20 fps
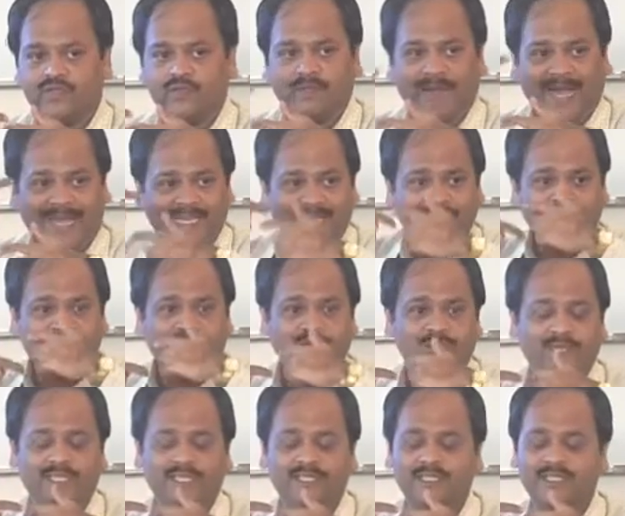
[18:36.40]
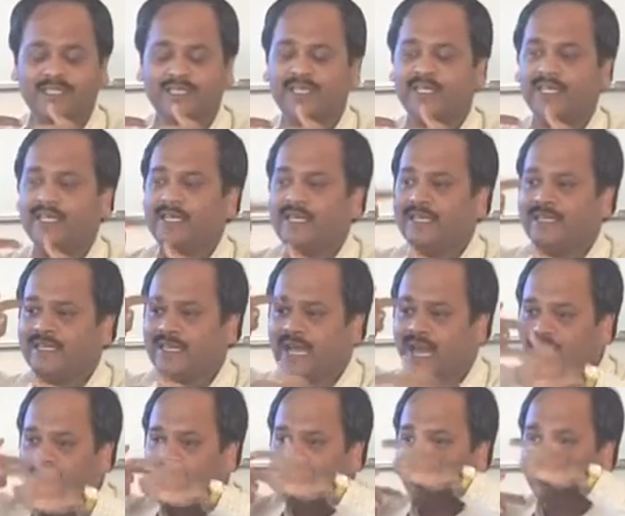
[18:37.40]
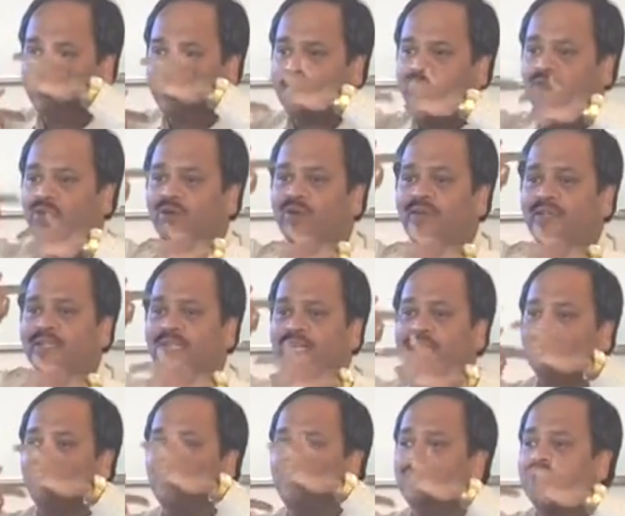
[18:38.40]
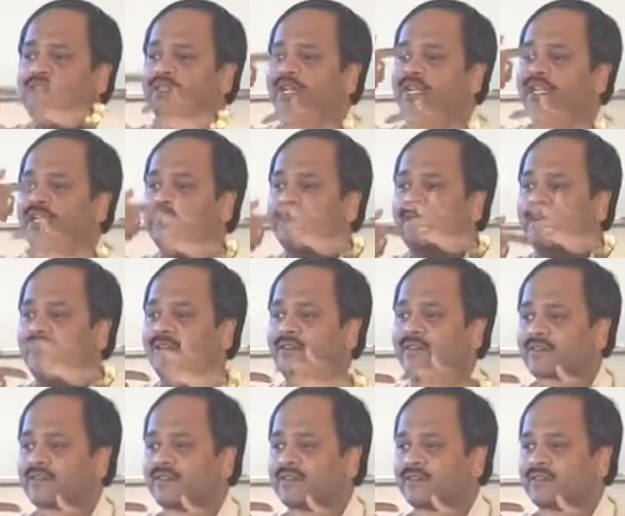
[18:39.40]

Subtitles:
So my issue is, now I will go in an evolutionary manner